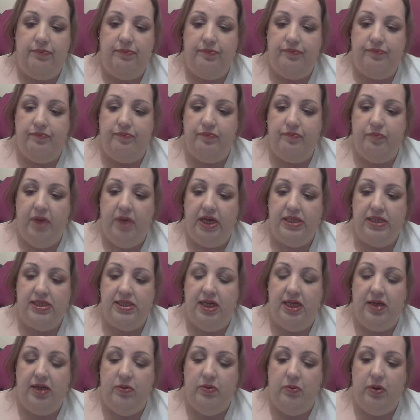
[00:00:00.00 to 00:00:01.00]

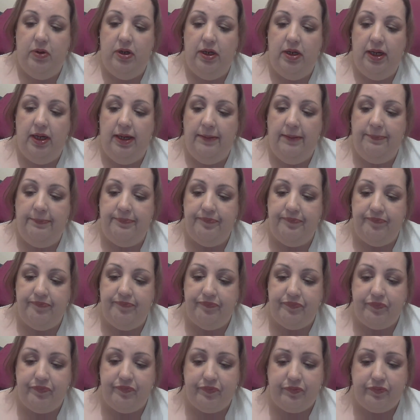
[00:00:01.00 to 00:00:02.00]
micellar water,
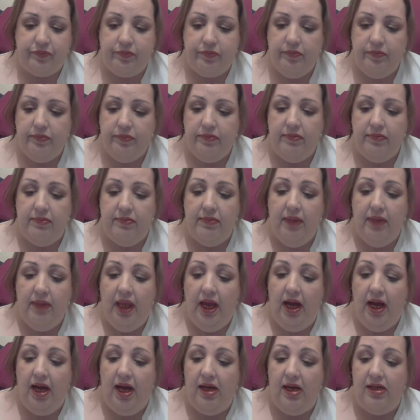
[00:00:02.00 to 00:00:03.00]

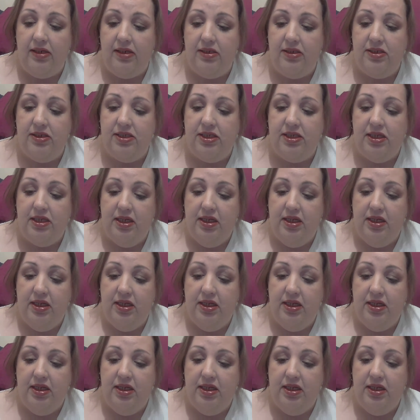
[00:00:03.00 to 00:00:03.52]
and